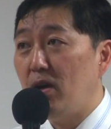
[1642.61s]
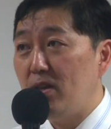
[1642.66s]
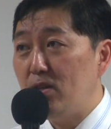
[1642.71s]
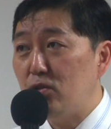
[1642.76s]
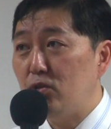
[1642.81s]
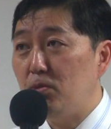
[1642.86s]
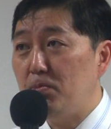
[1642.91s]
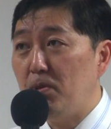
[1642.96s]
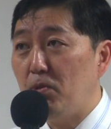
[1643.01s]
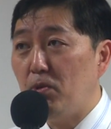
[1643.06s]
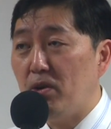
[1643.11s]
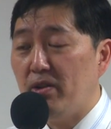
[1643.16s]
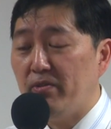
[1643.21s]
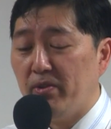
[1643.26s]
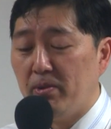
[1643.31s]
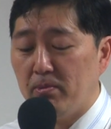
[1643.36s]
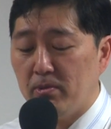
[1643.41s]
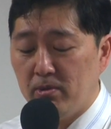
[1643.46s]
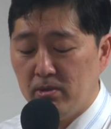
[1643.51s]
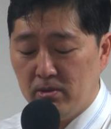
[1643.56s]
I used to be one of
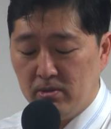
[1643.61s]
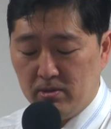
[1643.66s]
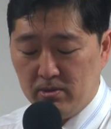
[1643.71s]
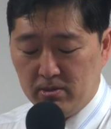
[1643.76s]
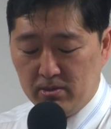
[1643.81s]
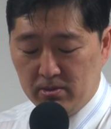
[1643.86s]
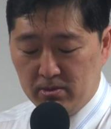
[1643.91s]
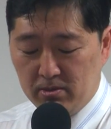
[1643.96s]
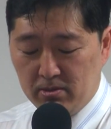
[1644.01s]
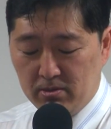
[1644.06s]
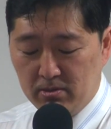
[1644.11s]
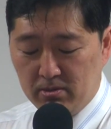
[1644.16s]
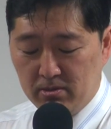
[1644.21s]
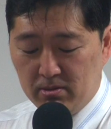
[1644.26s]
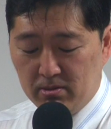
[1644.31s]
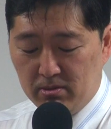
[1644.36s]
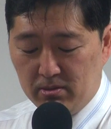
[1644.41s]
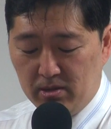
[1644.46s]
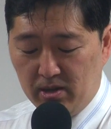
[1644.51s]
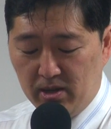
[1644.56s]
them.
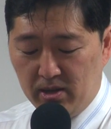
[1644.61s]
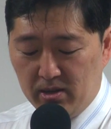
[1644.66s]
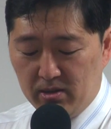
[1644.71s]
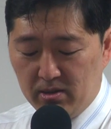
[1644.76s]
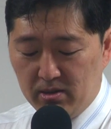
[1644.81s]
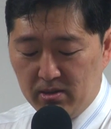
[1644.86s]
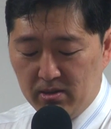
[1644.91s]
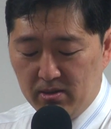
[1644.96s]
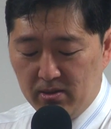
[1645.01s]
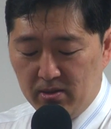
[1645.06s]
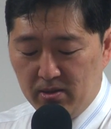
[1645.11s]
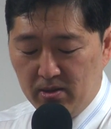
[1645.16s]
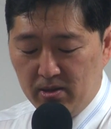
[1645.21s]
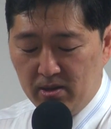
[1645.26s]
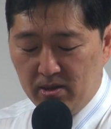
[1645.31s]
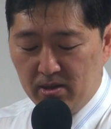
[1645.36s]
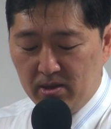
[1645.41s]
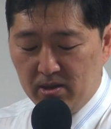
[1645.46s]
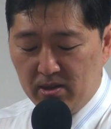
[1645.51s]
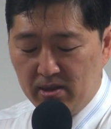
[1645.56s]
Then,
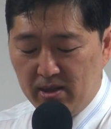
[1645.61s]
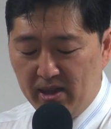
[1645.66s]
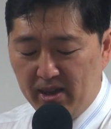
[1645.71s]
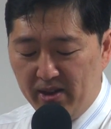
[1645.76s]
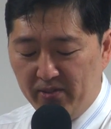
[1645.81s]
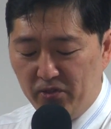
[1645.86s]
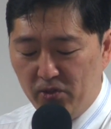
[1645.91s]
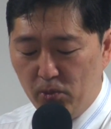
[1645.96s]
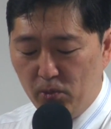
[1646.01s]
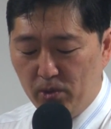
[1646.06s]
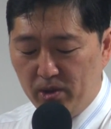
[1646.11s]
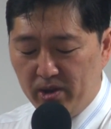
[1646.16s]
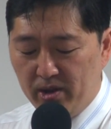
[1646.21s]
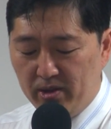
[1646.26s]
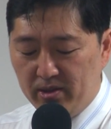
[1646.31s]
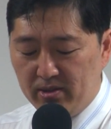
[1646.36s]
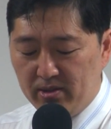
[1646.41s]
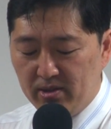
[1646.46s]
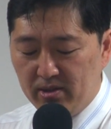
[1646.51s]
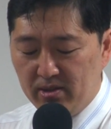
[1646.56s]

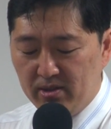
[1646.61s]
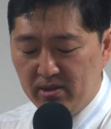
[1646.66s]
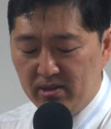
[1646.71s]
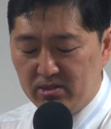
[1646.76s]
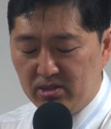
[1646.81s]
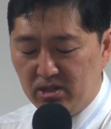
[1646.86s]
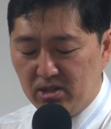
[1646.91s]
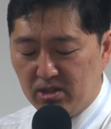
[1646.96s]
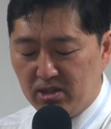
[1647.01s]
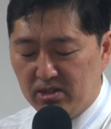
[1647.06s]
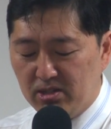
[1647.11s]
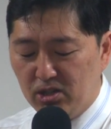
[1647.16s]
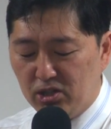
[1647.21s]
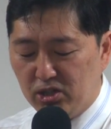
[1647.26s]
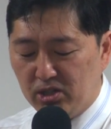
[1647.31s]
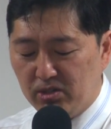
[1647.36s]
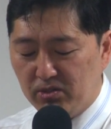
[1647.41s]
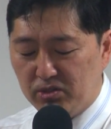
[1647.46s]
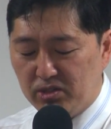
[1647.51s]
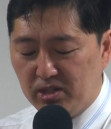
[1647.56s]
everyone is in the
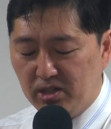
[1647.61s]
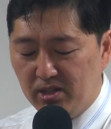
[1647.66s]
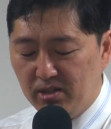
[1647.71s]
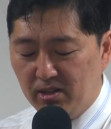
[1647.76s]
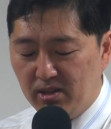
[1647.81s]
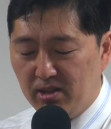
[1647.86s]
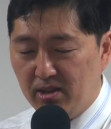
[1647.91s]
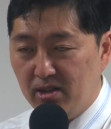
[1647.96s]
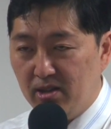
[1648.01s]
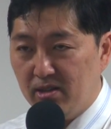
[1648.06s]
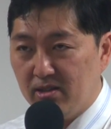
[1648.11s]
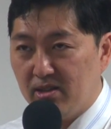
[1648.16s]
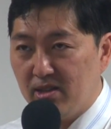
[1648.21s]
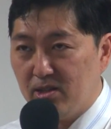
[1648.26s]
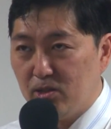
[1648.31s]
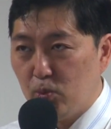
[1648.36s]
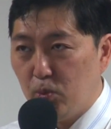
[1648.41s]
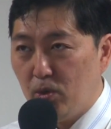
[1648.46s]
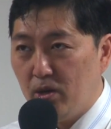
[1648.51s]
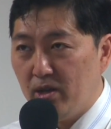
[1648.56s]
condition of sin, and
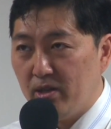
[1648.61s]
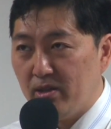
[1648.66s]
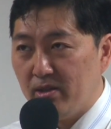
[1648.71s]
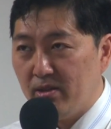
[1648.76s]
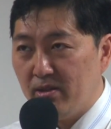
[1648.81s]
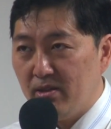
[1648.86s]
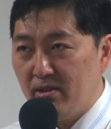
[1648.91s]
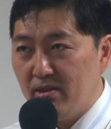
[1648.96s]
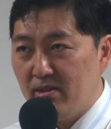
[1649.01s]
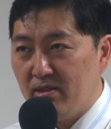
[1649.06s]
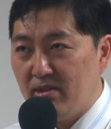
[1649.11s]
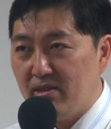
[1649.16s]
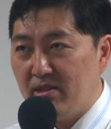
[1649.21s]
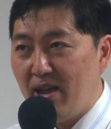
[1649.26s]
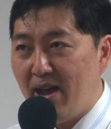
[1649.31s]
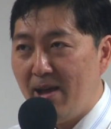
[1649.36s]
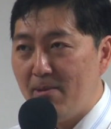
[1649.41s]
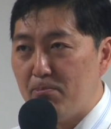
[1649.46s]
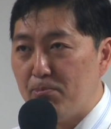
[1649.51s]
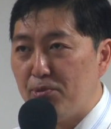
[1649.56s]
guess what?
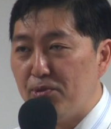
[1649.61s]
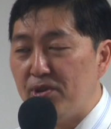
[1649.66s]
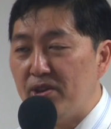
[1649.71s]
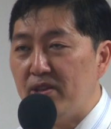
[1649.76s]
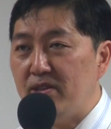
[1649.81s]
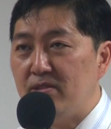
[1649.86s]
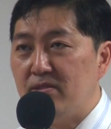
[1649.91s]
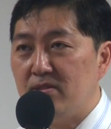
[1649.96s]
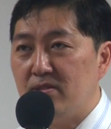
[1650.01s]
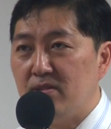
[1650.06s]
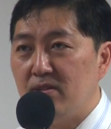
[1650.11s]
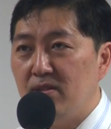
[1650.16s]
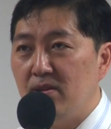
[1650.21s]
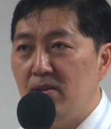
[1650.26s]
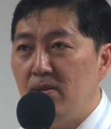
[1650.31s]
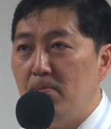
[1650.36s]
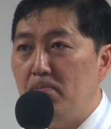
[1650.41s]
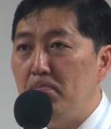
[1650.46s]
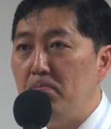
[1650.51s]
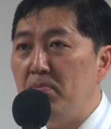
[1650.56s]
That brings
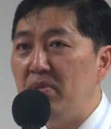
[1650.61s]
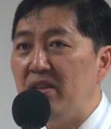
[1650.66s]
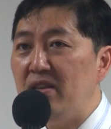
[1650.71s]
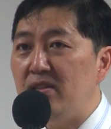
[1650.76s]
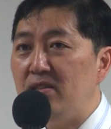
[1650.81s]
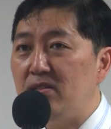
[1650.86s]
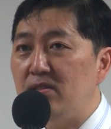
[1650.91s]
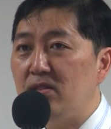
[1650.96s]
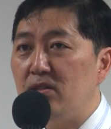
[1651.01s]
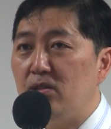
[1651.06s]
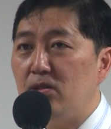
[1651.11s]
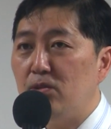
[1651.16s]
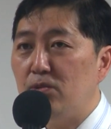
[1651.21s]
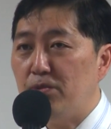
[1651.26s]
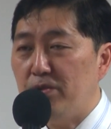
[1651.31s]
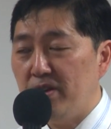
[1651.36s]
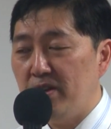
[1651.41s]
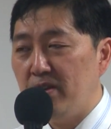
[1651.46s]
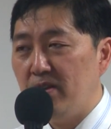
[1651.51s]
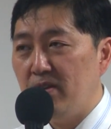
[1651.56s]

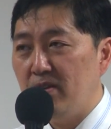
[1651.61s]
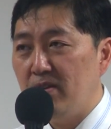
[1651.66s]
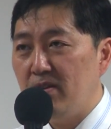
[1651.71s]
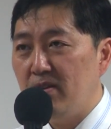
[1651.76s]
misery.